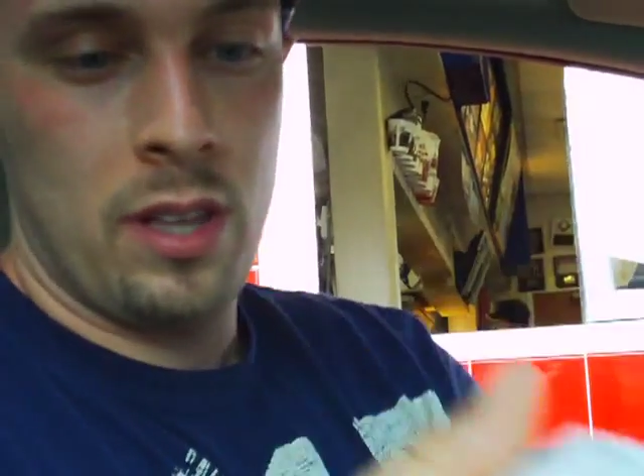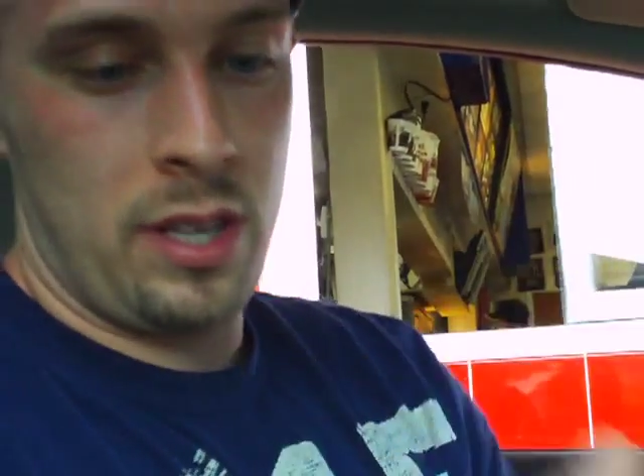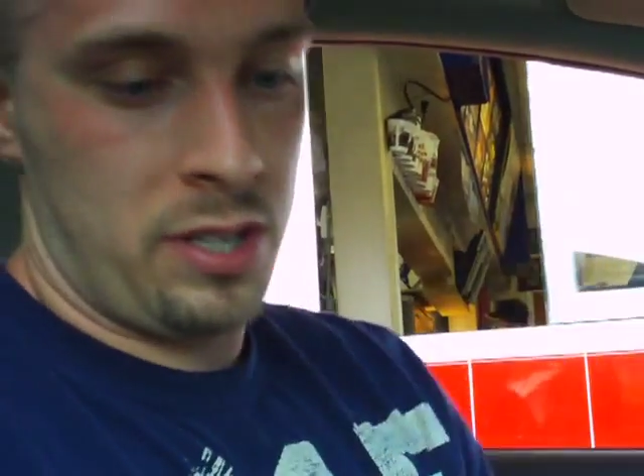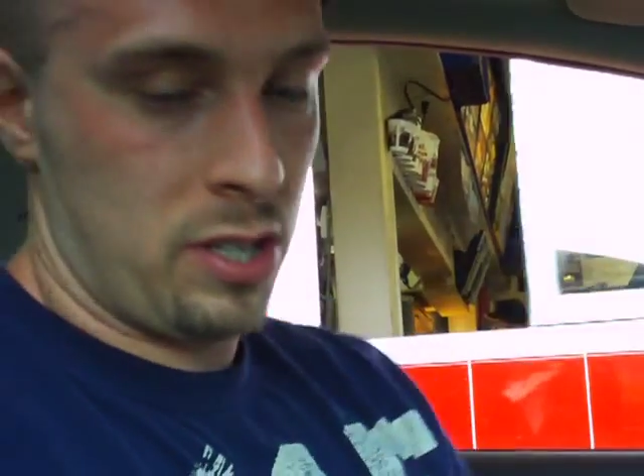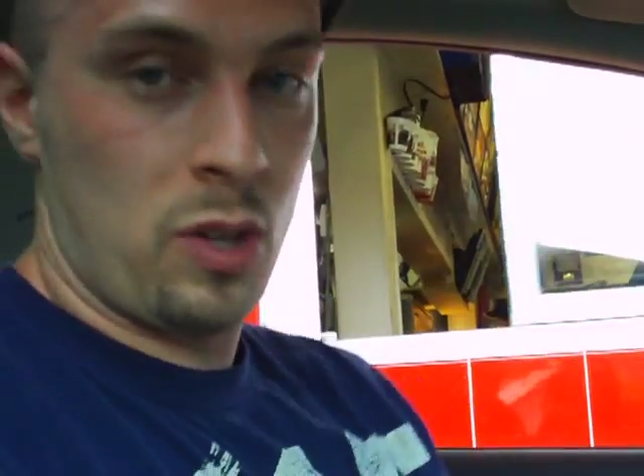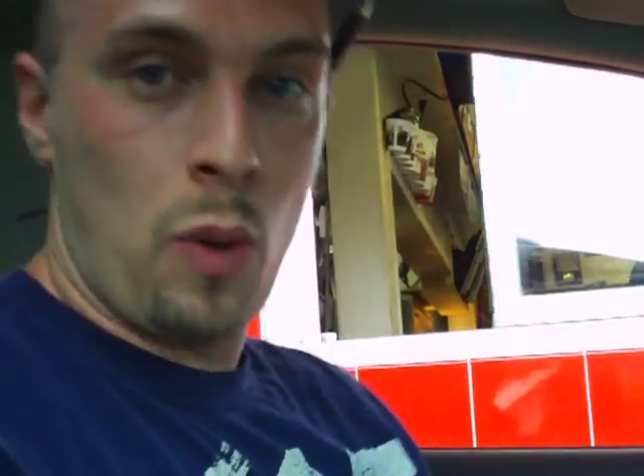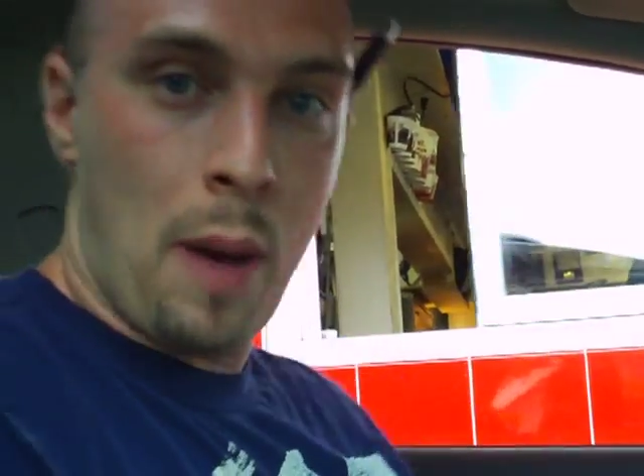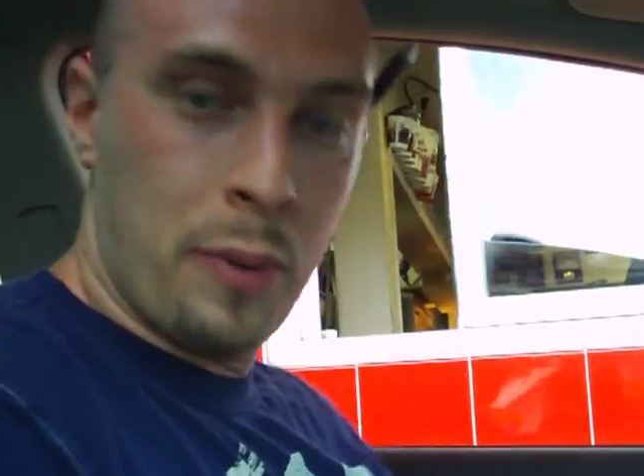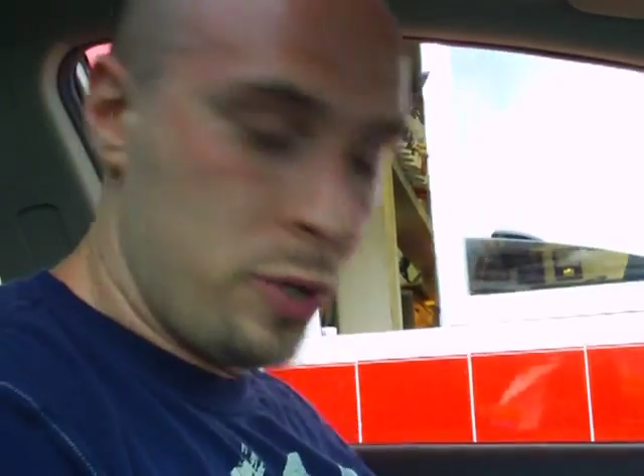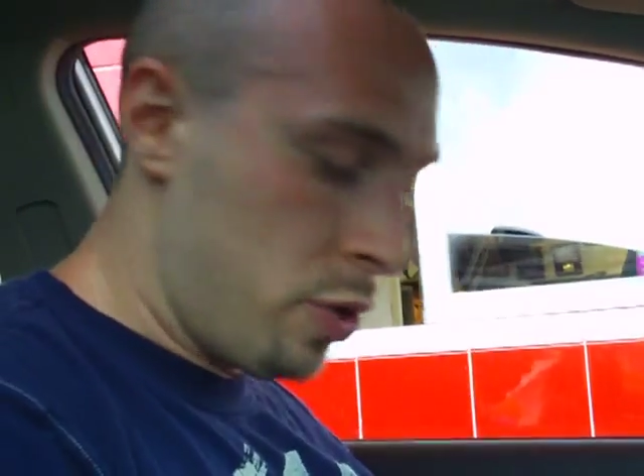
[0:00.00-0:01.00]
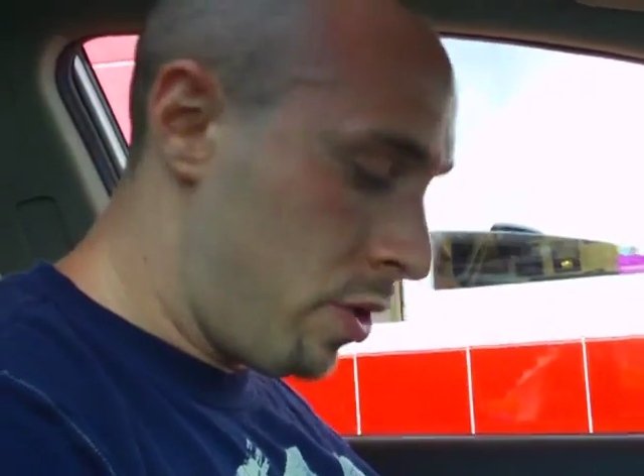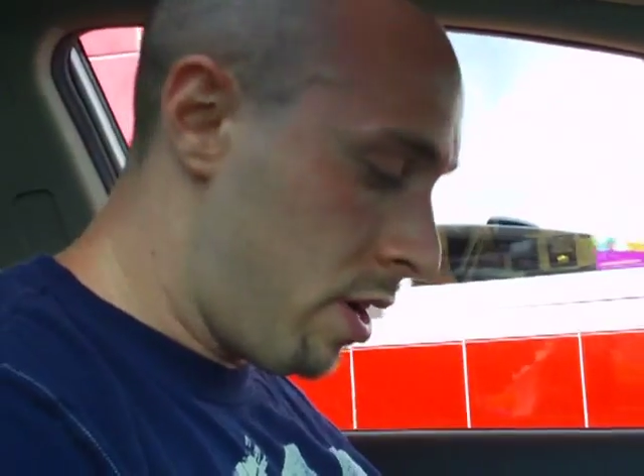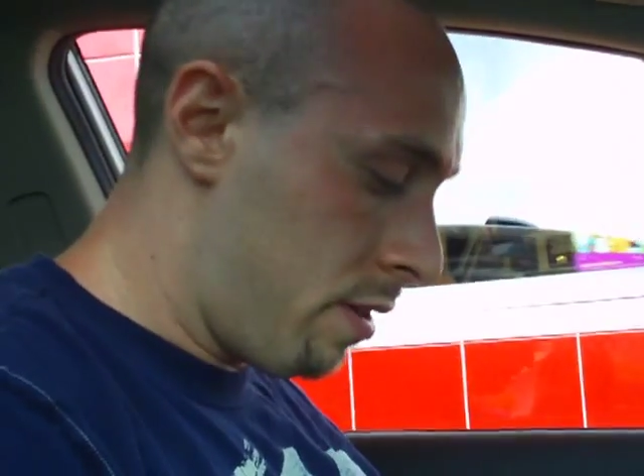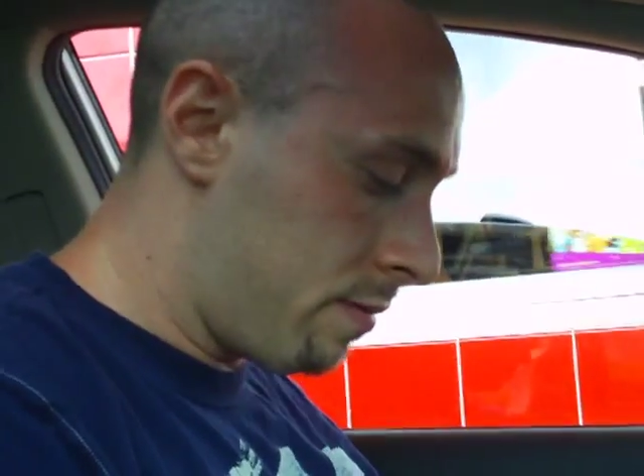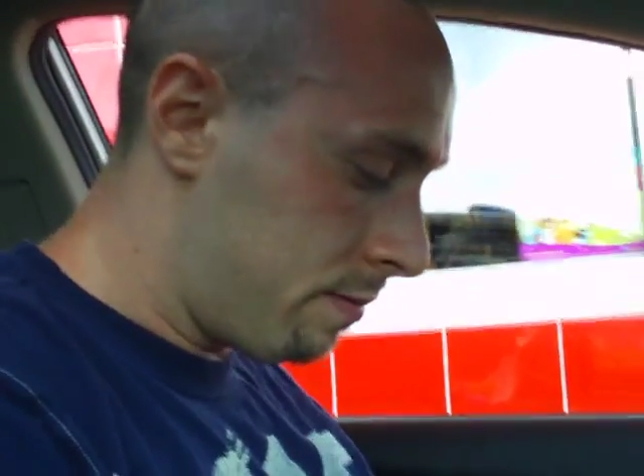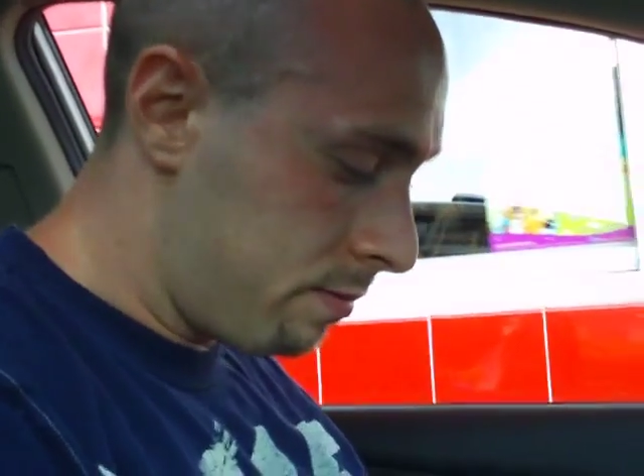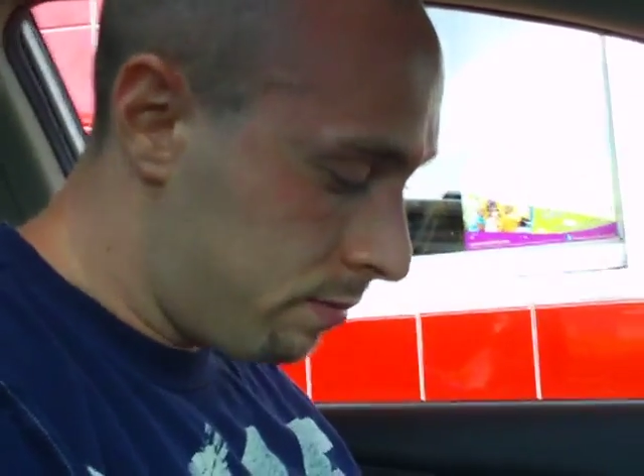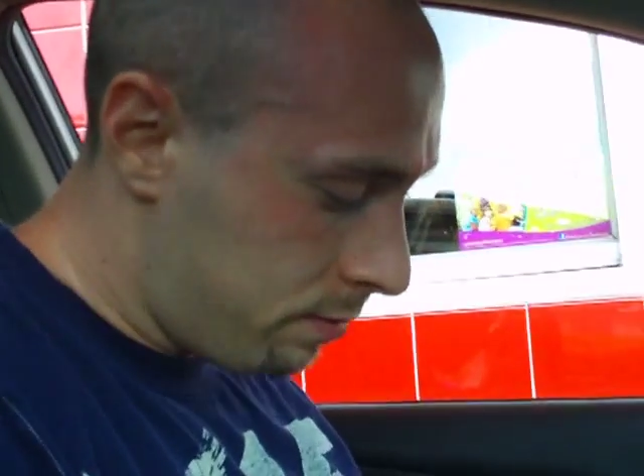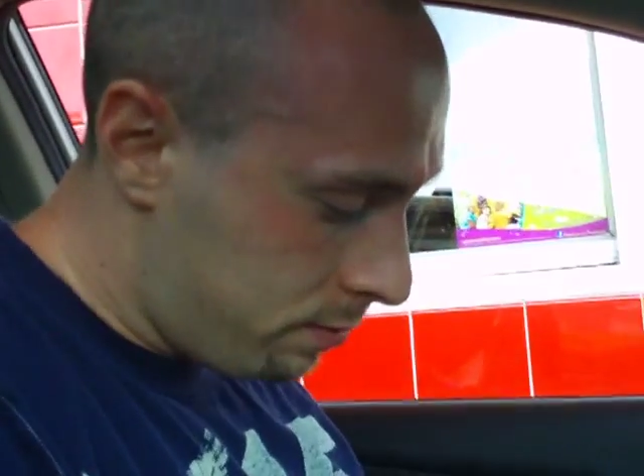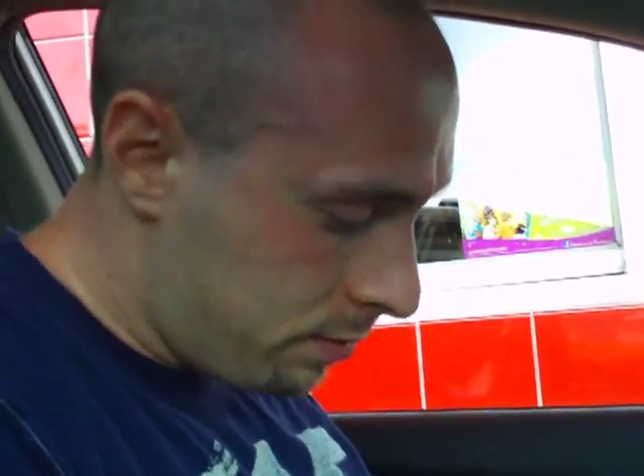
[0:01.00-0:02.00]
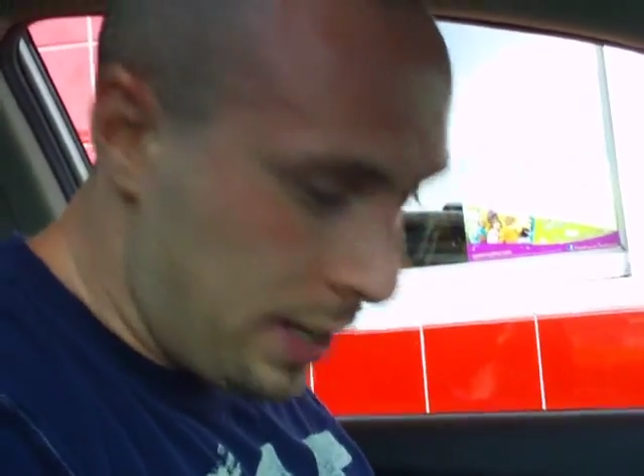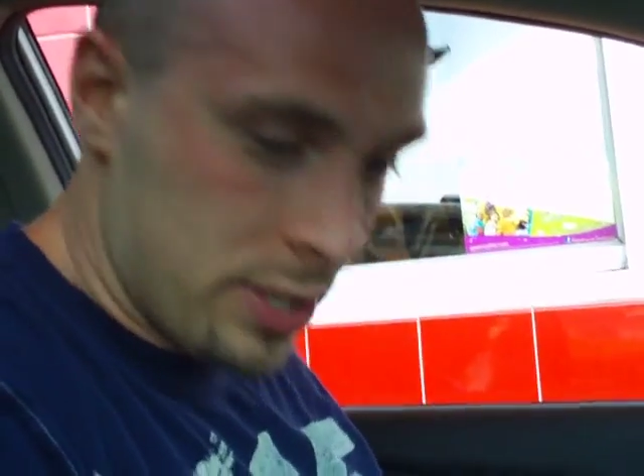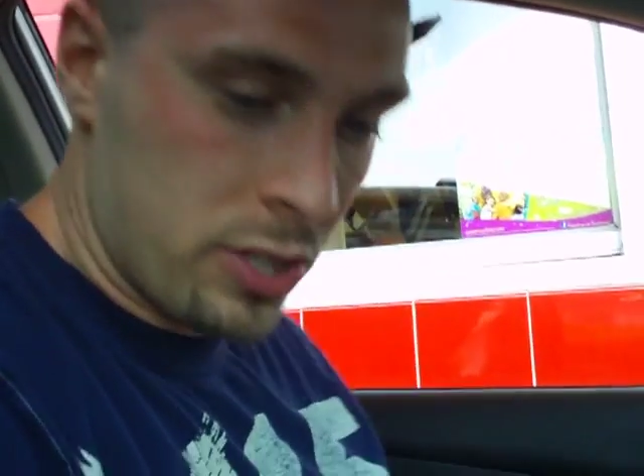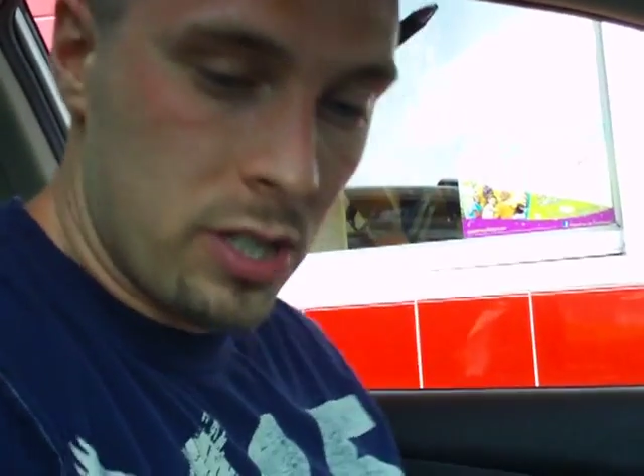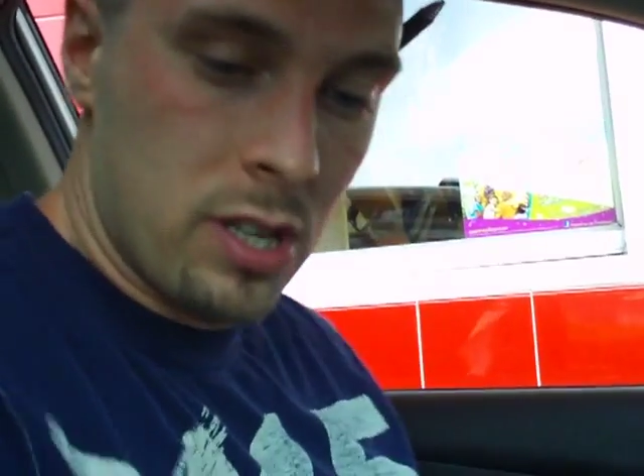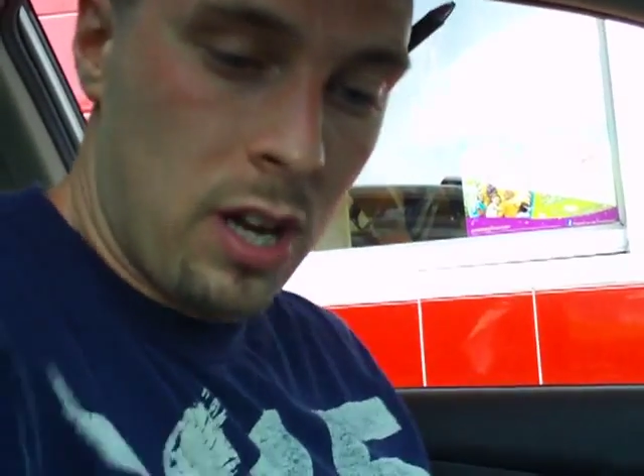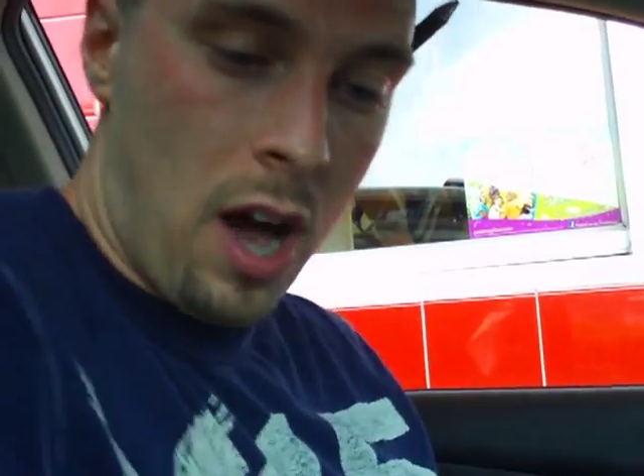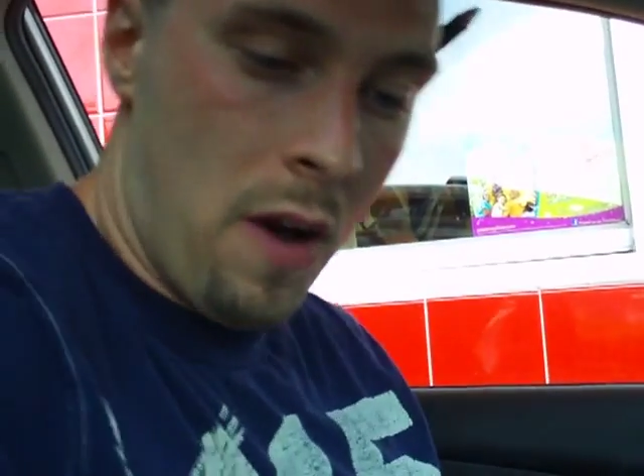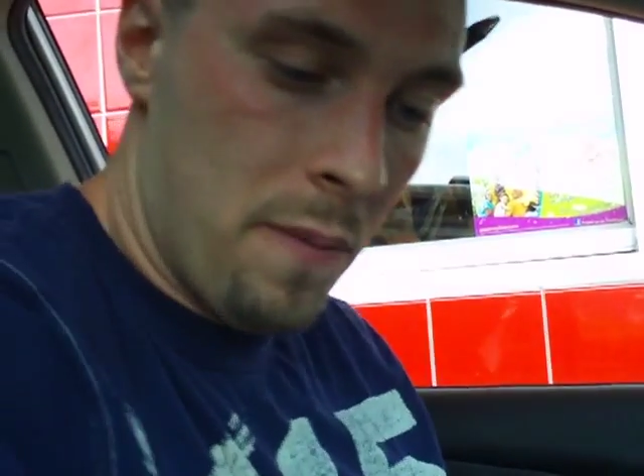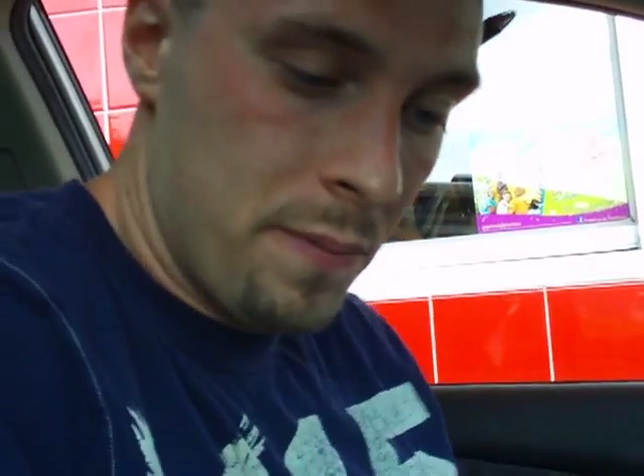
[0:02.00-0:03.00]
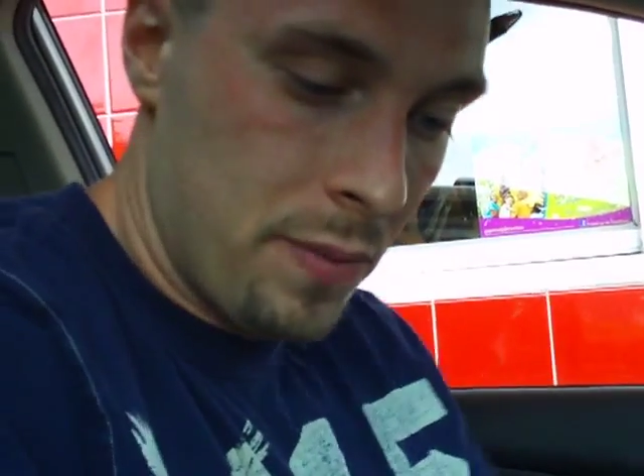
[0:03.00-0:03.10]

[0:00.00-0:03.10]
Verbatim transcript: This is the Whopper Jr. It's good to go.